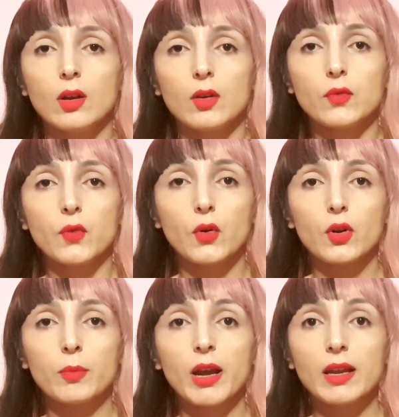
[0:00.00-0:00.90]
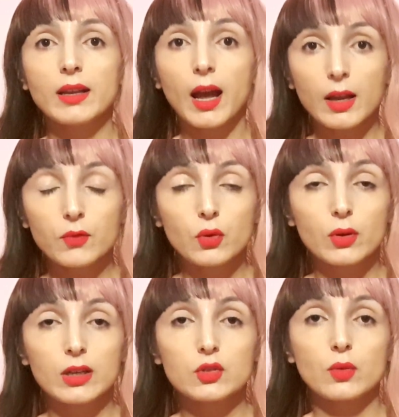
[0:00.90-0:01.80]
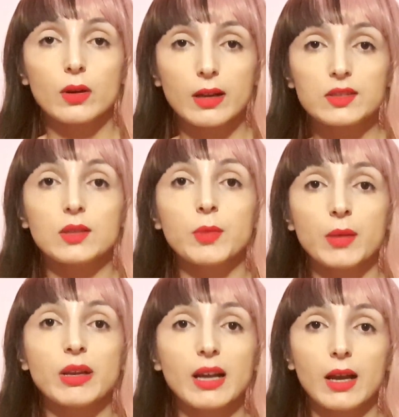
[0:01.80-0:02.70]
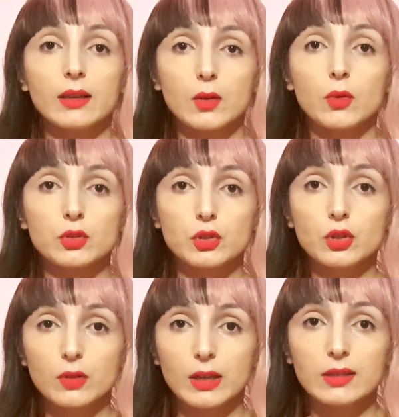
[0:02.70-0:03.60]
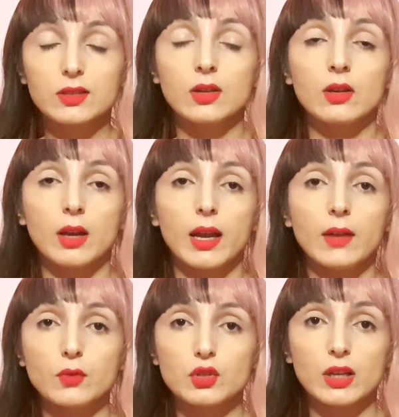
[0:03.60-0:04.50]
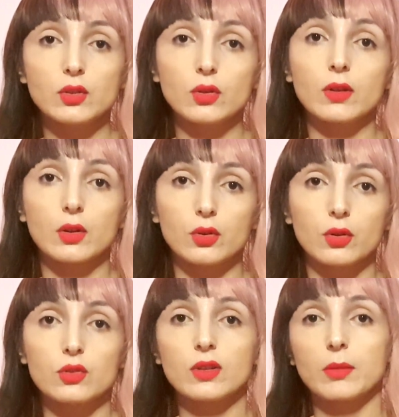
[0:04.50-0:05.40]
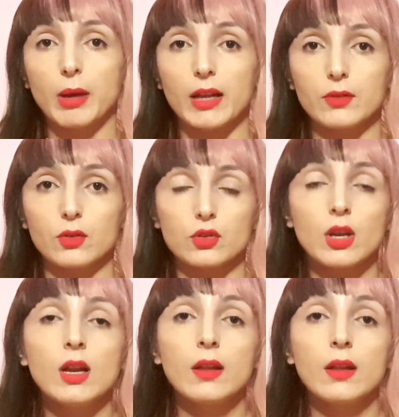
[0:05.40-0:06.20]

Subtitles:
For my guy viewers who are asking me, I'm a guy and I want to do this, I have to say to you the good news and the bad news.